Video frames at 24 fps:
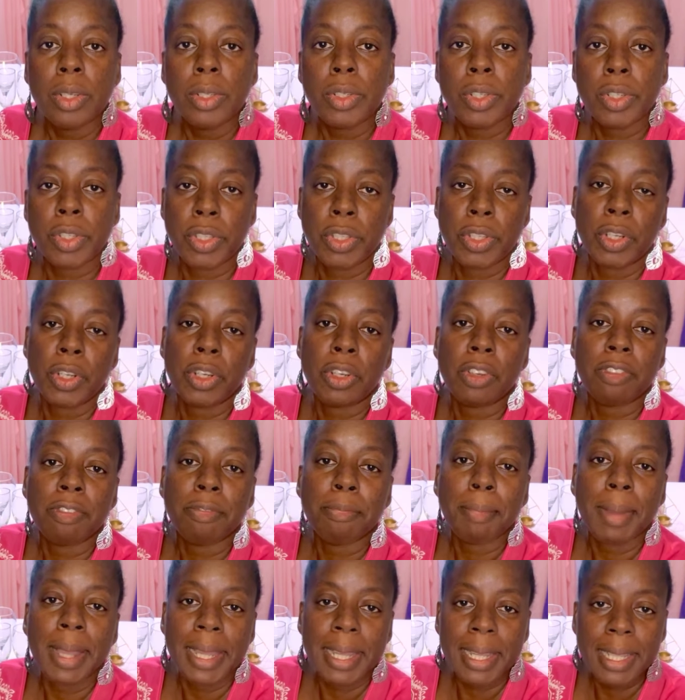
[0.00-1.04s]
to serve
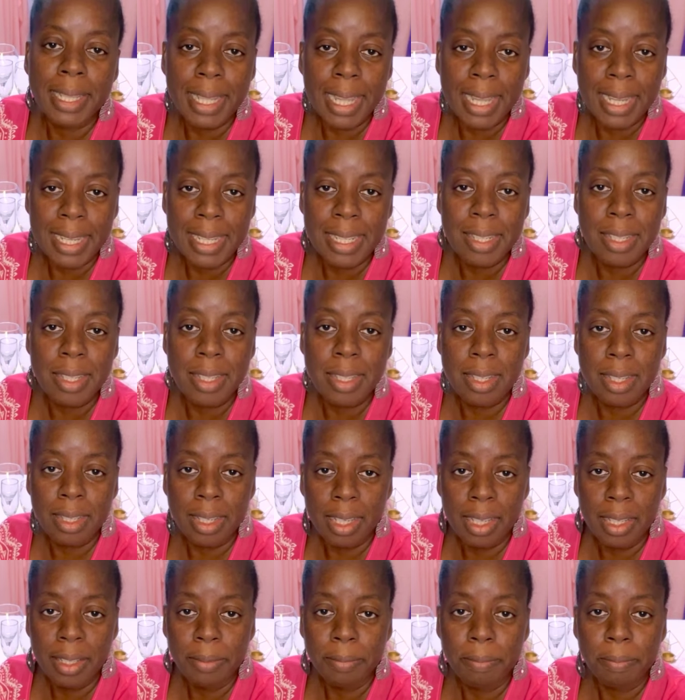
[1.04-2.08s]
my clients
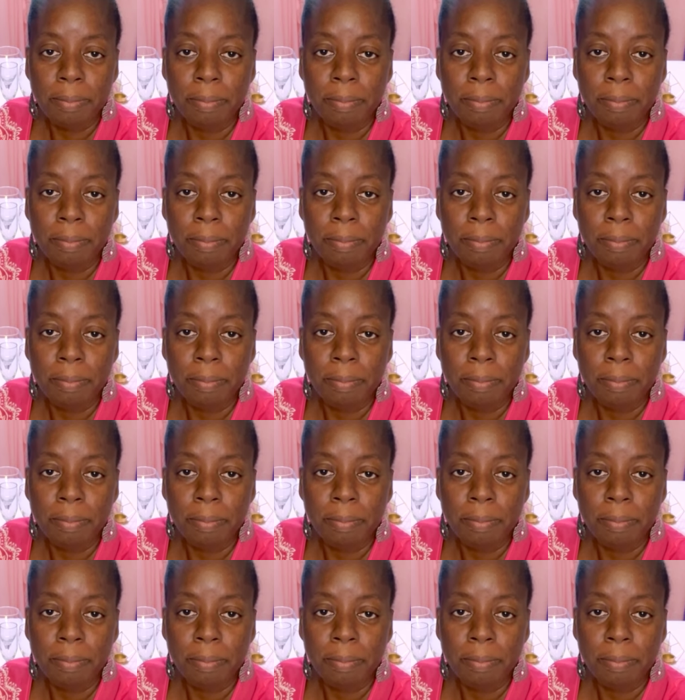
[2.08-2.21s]
today.